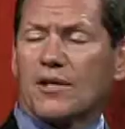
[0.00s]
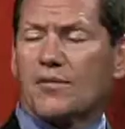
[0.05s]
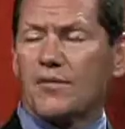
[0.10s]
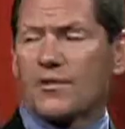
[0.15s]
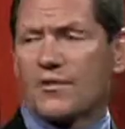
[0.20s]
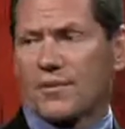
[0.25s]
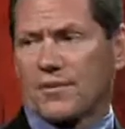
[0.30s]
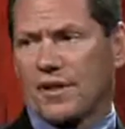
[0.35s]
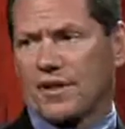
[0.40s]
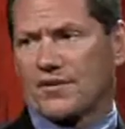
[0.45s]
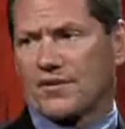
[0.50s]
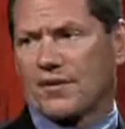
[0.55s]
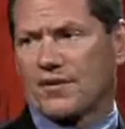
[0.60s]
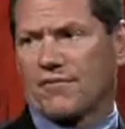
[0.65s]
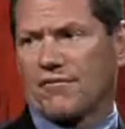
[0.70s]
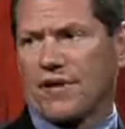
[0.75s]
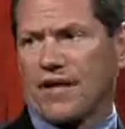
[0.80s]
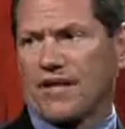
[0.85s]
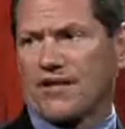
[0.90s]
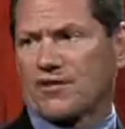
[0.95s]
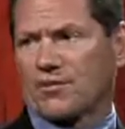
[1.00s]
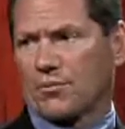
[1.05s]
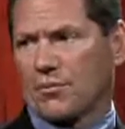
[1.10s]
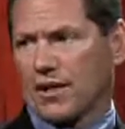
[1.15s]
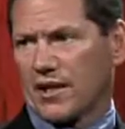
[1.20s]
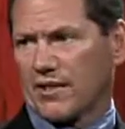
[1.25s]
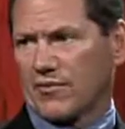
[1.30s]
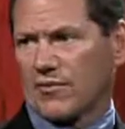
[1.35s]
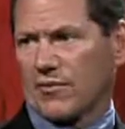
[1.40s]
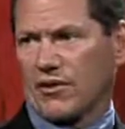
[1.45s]
domestic violence, we
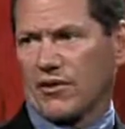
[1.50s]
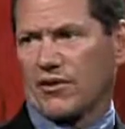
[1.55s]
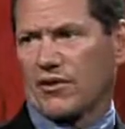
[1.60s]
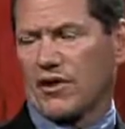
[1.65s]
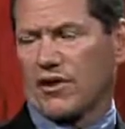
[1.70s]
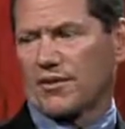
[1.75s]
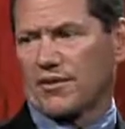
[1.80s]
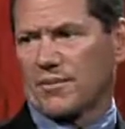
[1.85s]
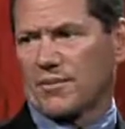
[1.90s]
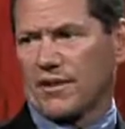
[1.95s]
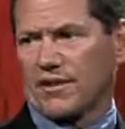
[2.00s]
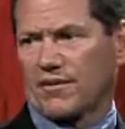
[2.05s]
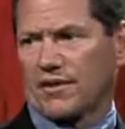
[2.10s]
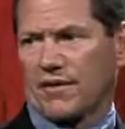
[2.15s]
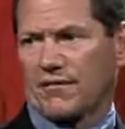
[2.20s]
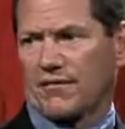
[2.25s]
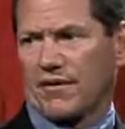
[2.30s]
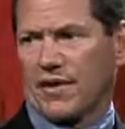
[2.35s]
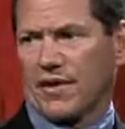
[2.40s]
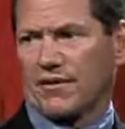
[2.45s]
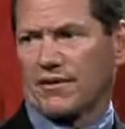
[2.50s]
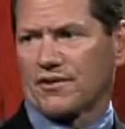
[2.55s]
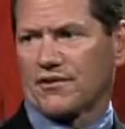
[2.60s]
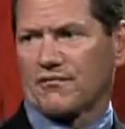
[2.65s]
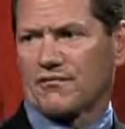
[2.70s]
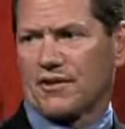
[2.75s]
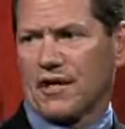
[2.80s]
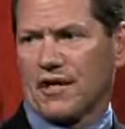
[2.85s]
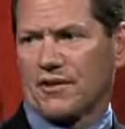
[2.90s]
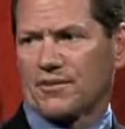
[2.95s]
have what are called domestic violence
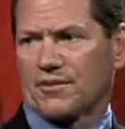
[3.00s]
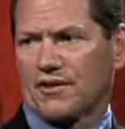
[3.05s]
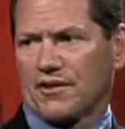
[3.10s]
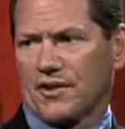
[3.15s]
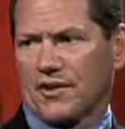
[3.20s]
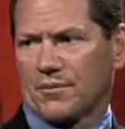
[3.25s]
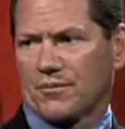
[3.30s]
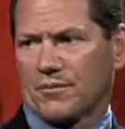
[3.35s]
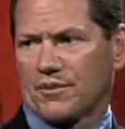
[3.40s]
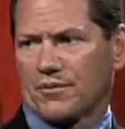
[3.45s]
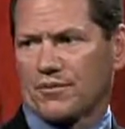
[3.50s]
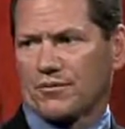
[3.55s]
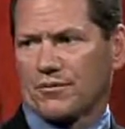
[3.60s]
roundtables,